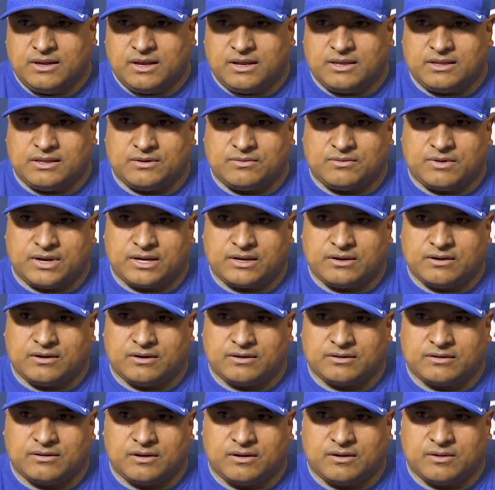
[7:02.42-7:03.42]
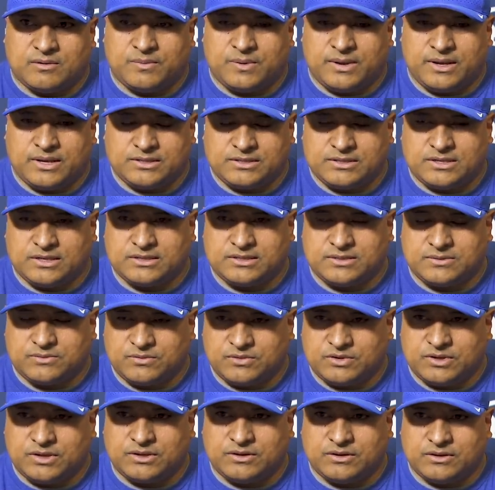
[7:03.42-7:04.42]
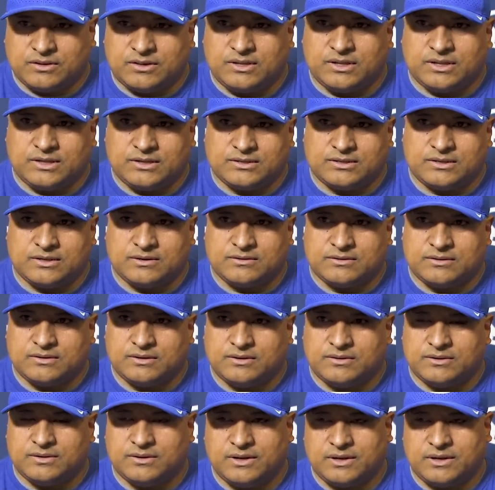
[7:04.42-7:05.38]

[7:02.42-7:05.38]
And then right guard, Connor Page's done some really good things there too.